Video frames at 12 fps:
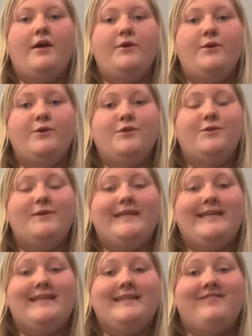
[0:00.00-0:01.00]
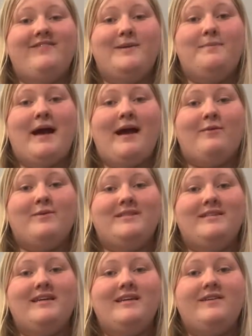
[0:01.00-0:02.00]
Usually the feedback
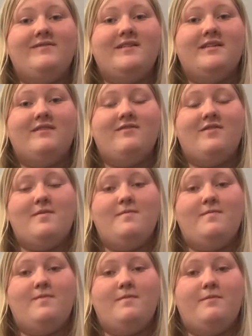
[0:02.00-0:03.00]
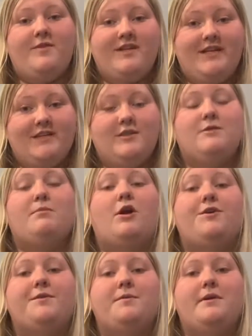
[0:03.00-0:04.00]
received from the dancer's
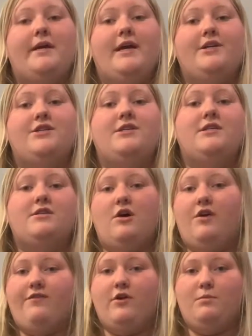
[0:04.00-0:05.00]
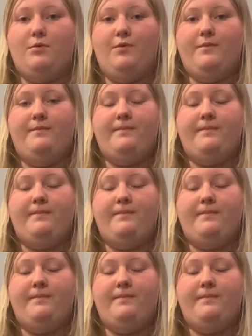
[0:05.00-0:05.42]
model of communication is nonverbal.